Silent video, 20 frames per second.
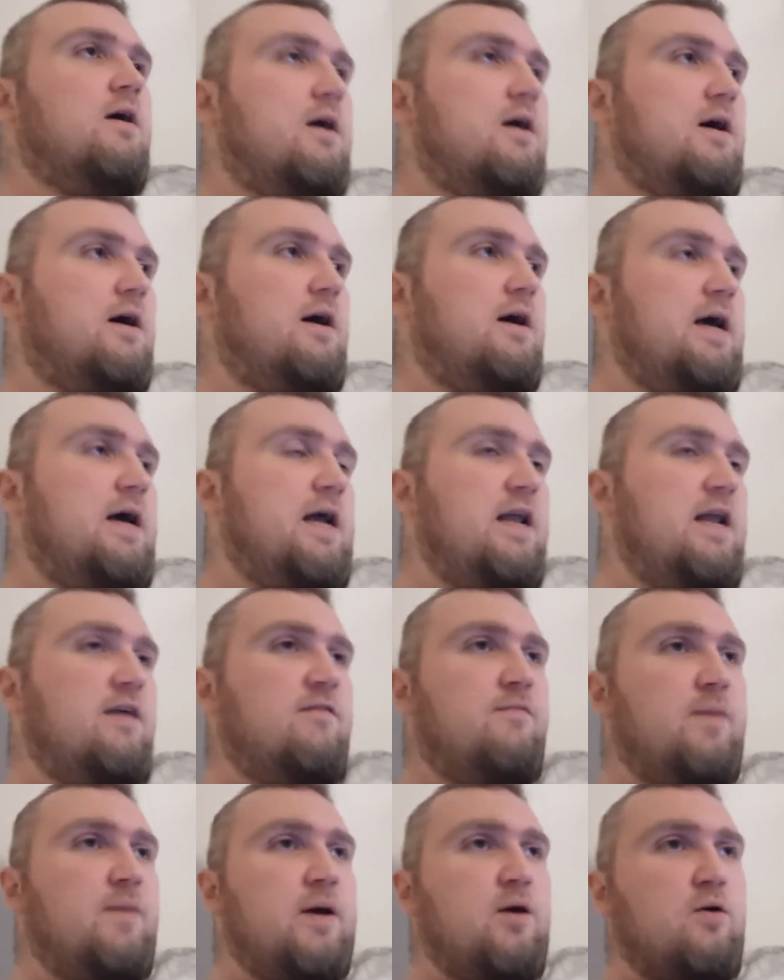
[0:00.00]
uh, any
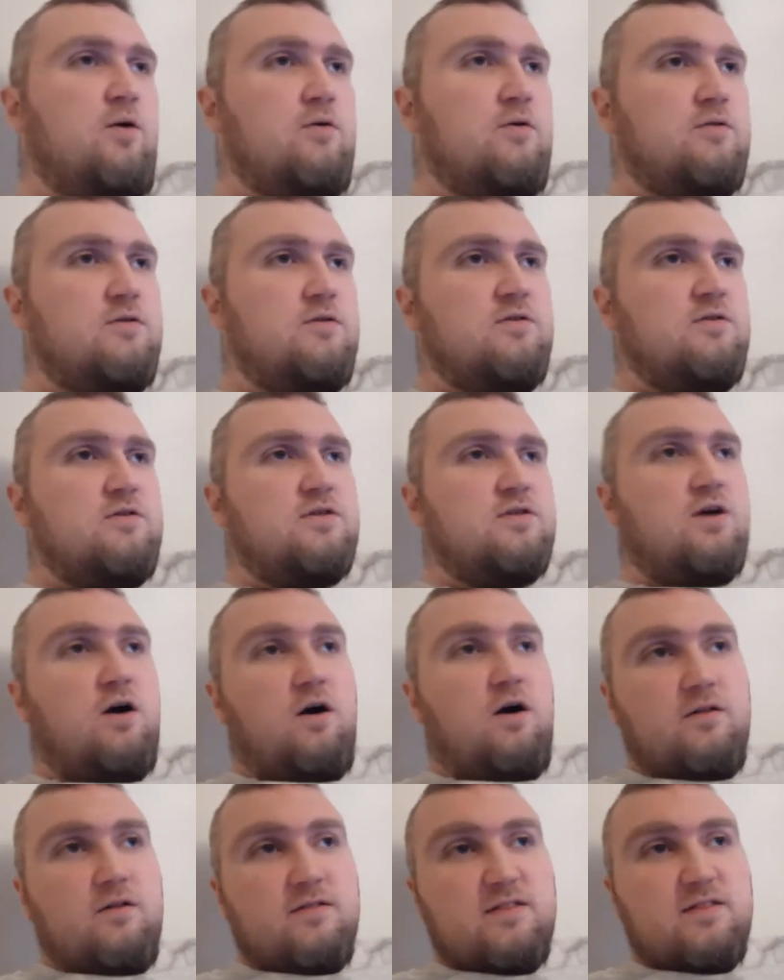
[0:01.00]
of my alters,
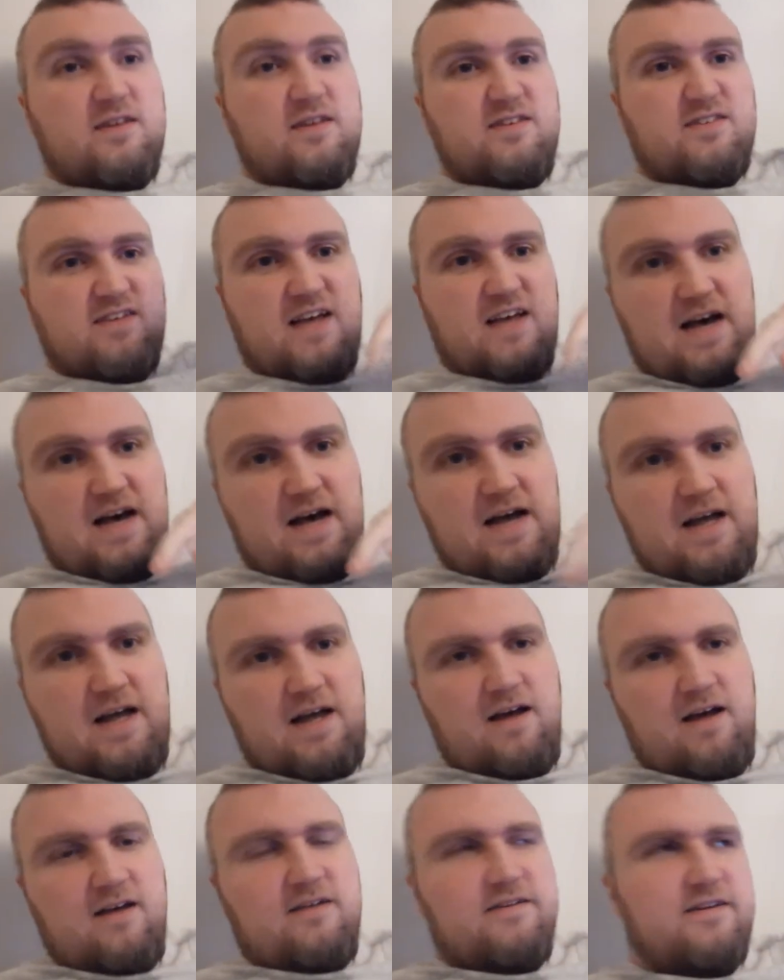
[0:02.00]
call this
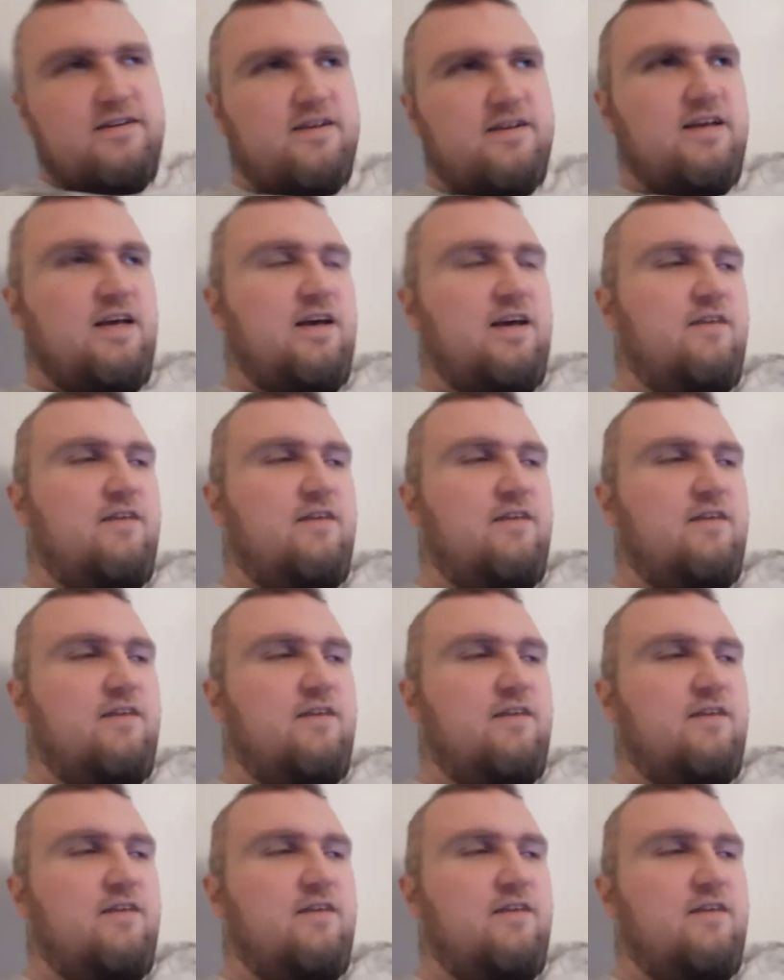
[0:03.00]
guy